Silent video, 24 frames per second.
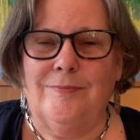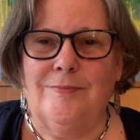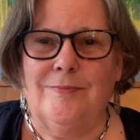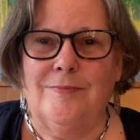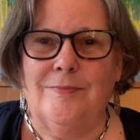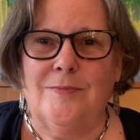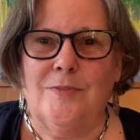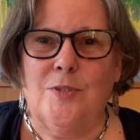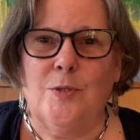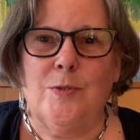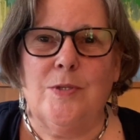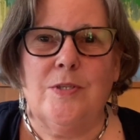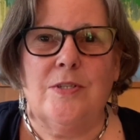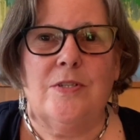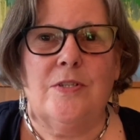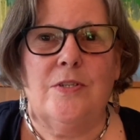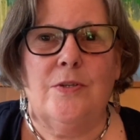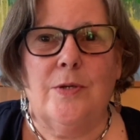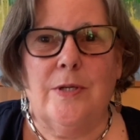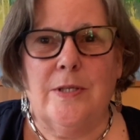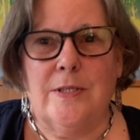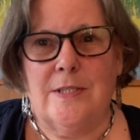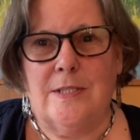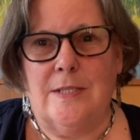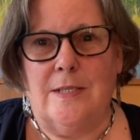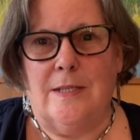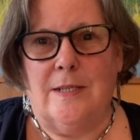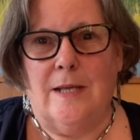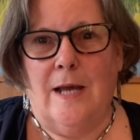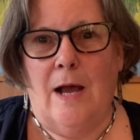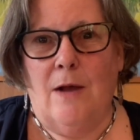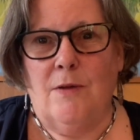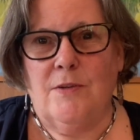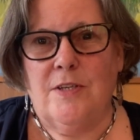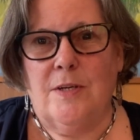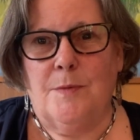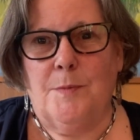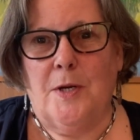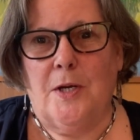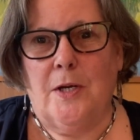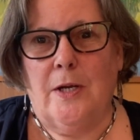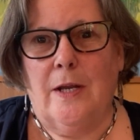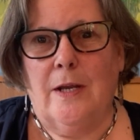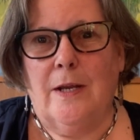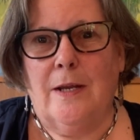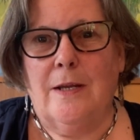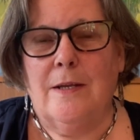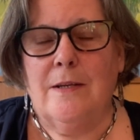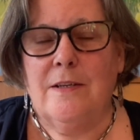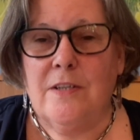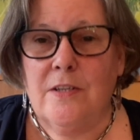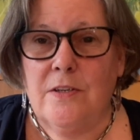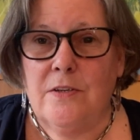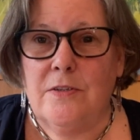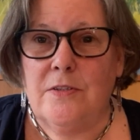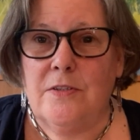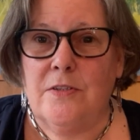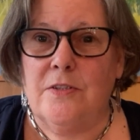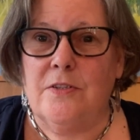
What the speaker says: So as you can see, the housing market continues